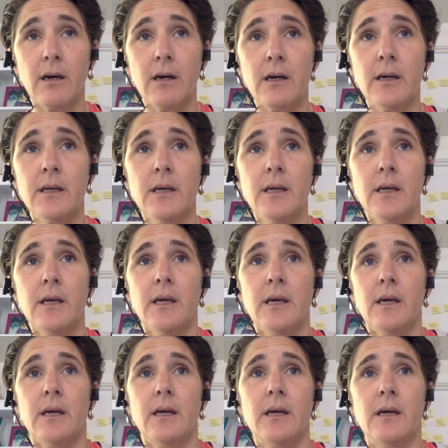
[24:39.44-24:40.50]
Still are
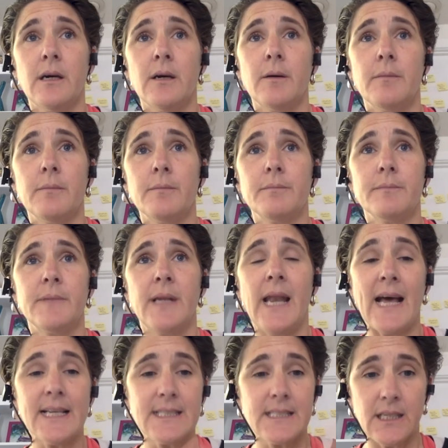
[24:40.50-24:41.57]
um,
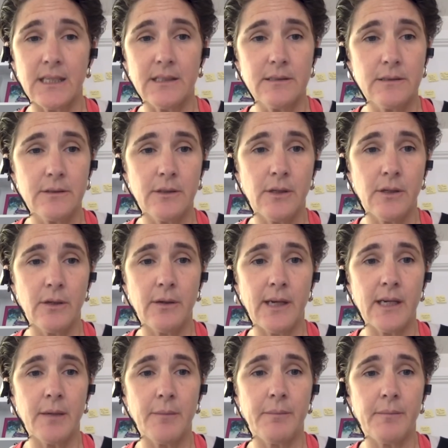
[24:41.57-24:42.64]
LATA, you know,
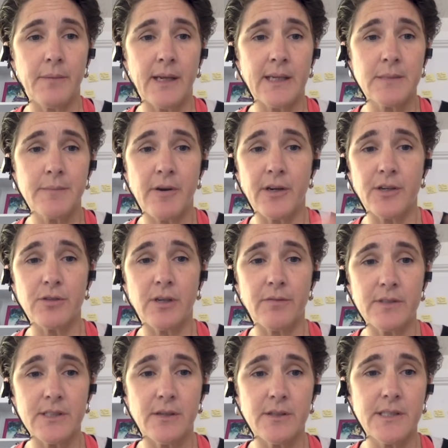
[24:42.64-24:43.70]
Latin, Latin America
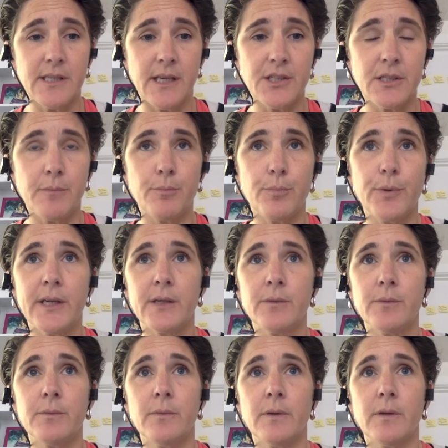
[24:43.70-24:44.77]
Travel Association in
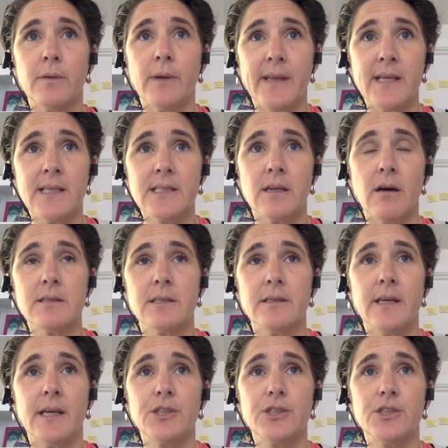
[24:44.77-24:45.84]
Britain, when they
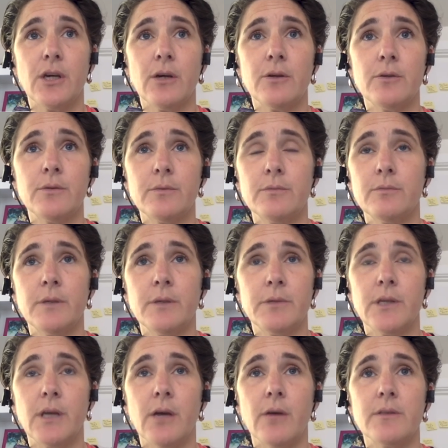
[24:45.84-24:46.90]
started their show, we
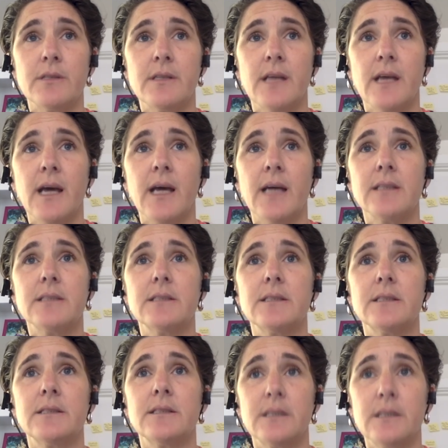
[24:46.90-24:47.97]
would go to that,
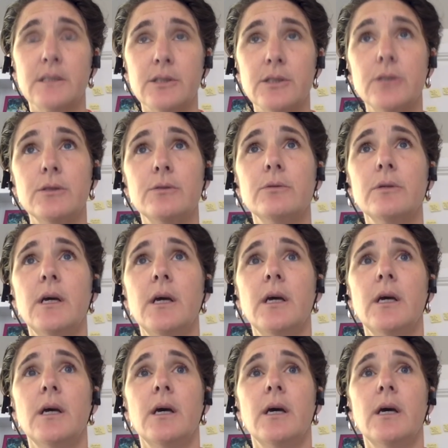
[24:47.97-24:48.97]
still do.